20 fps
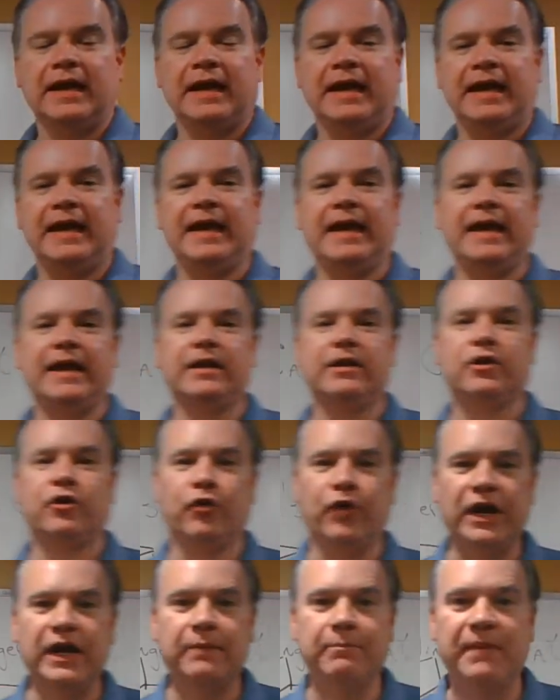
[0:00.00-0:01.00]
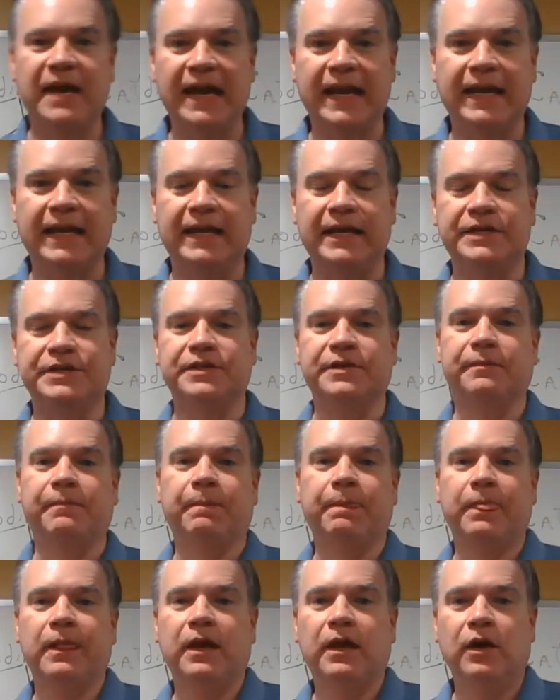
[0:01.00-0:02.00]
And create a
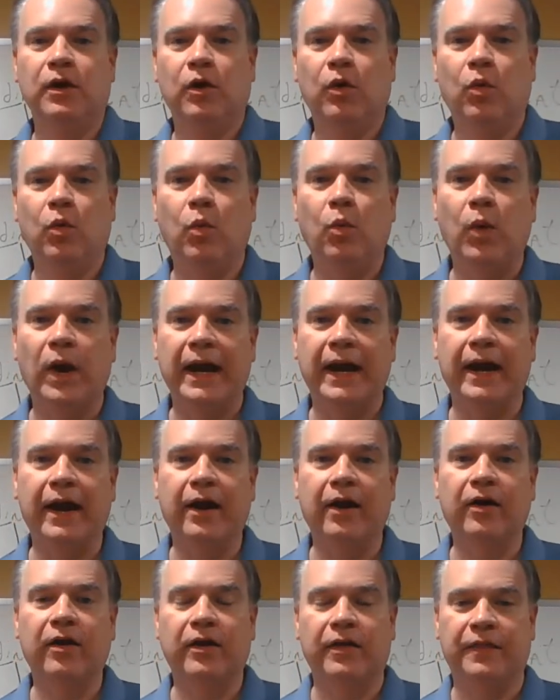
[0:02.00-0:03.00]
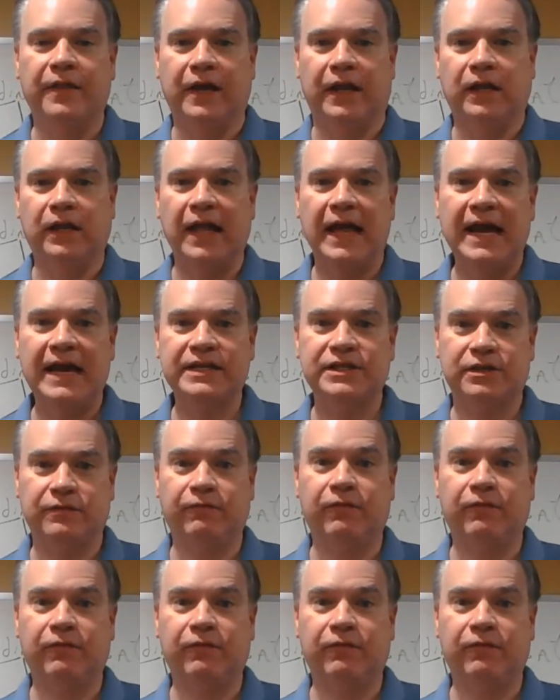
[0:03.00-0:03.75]
mechanism where the glass